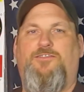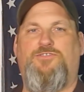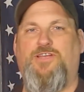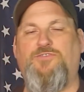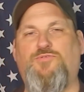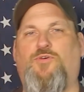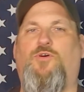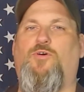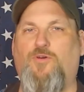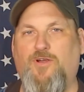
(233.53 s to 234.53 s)

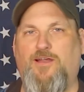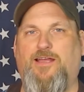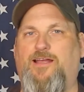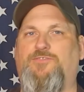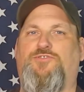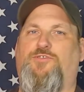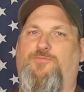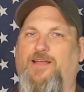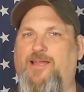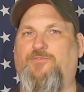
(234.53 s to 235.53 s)
Central Oregon
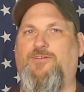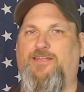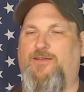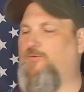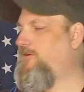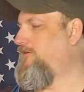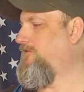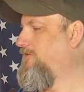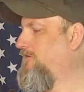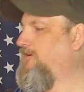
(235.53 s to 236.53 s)
Survival Network
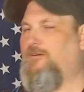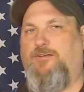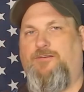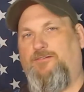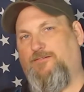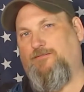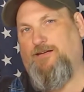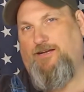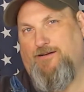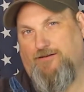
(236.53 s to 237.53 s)

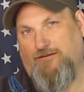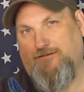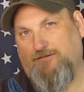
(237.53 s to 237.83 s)
right here